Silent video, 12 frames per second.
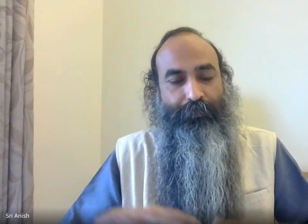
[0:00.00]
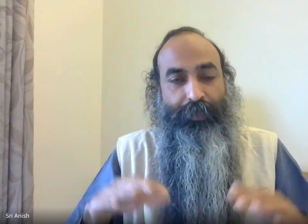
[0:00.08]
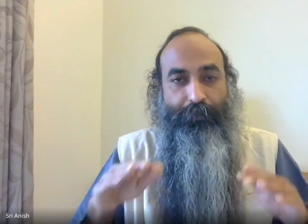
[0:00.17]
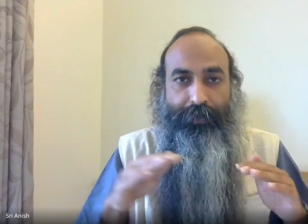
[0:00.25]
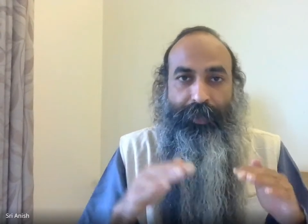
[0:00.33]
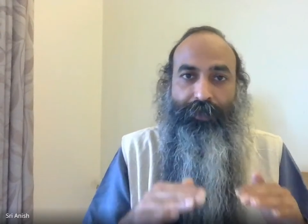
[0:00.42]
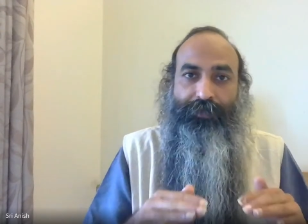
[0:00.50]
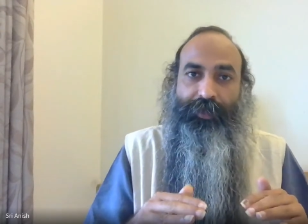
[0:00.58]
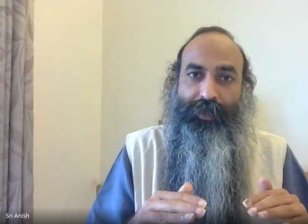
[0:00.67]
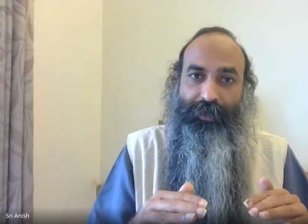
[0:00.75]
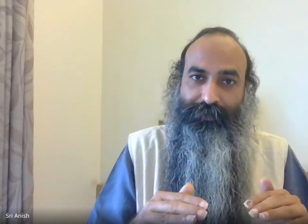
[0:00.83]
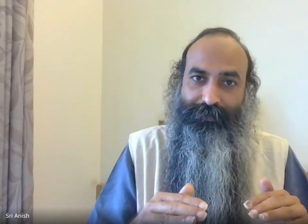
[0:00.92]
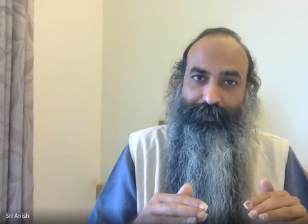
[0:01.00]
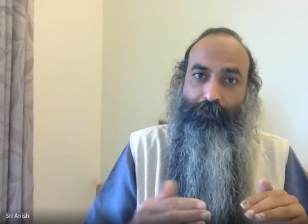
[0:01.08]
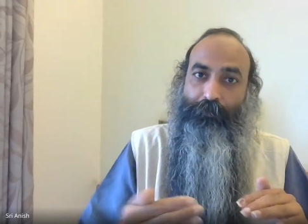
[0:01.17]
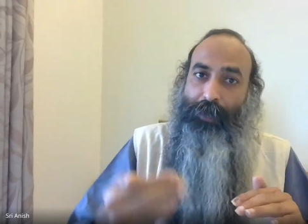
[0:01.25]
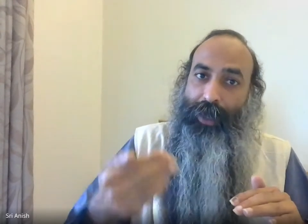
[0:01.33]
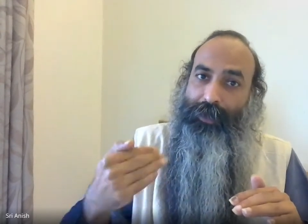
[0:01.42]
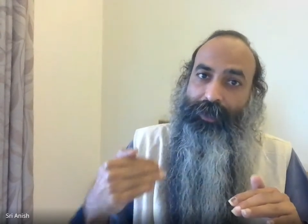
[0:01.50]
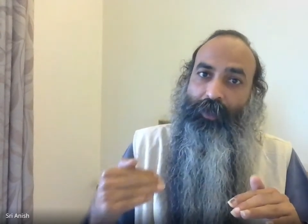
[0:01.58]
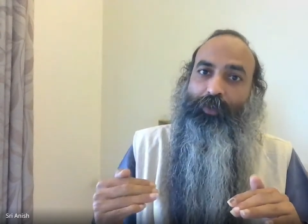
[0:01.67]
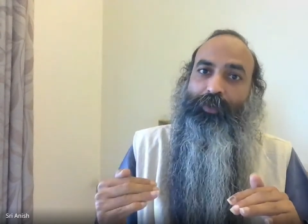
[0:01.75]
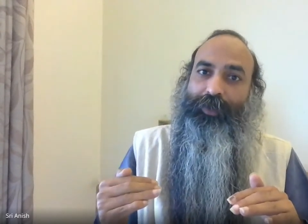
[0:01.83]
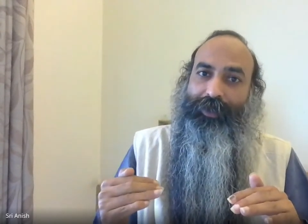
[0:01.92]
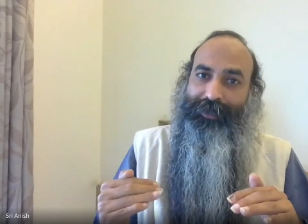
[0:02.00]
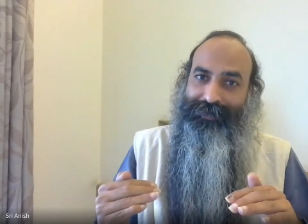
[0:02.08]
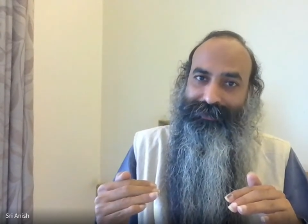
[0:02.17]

preparatory, background work.